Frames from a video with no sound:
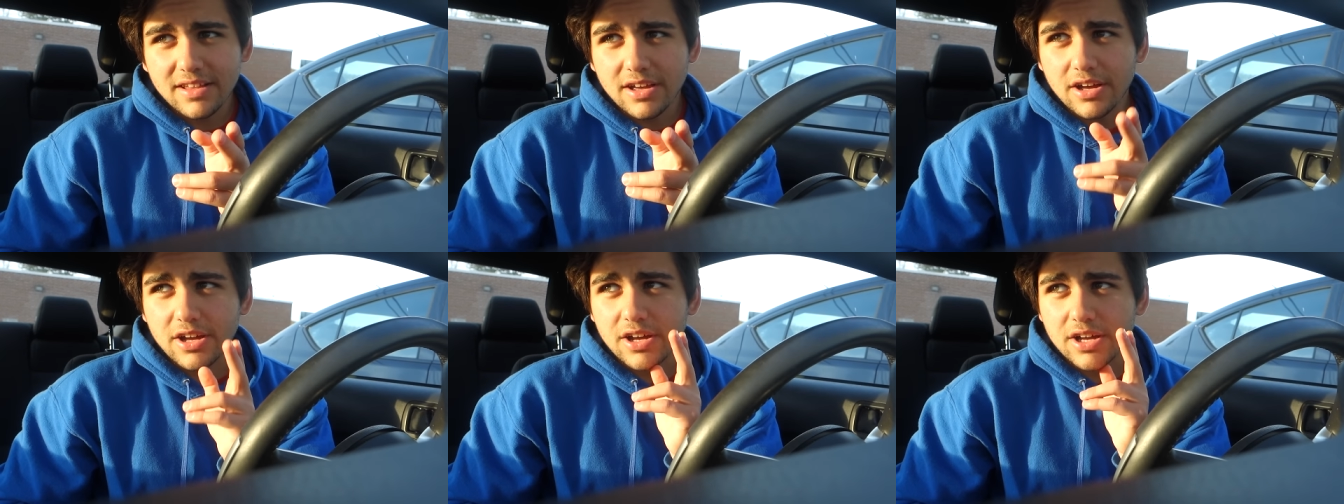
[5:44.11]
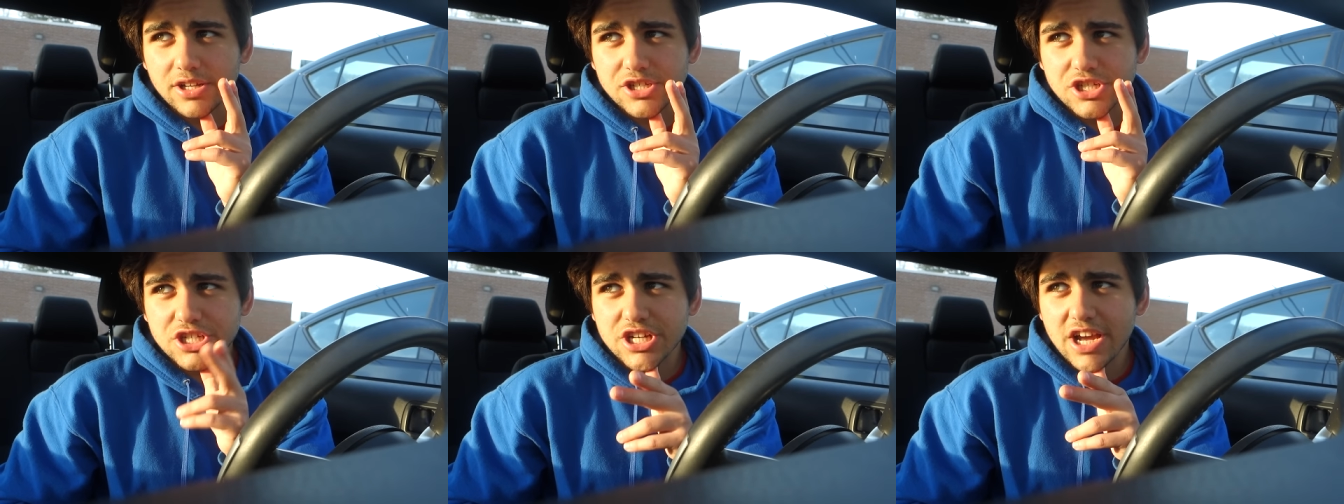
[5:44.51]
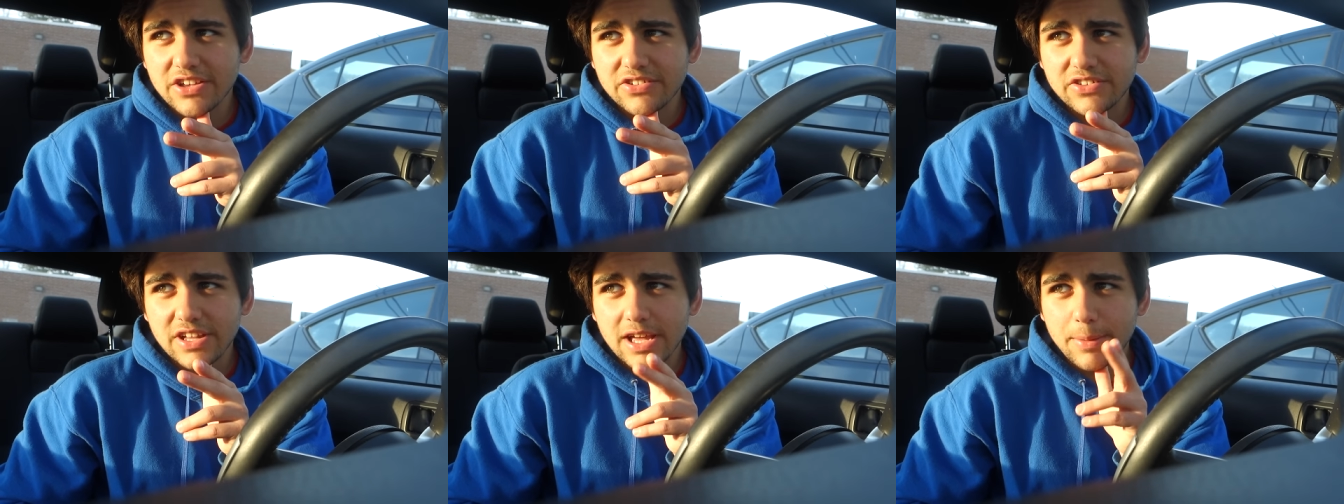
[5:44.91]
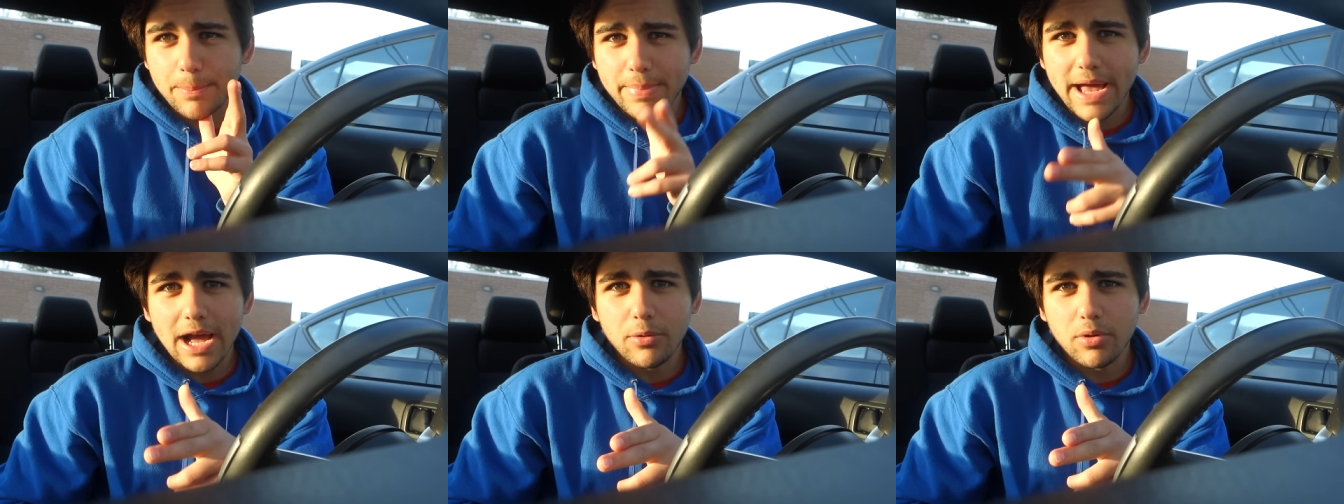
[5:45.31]
uh, chest
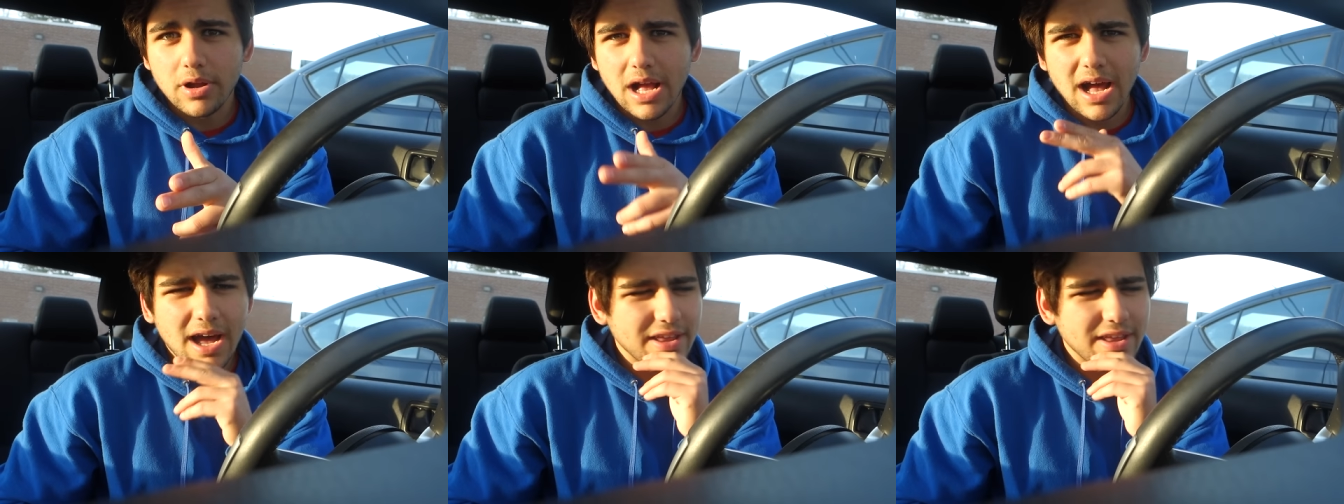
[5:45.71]
and back workout.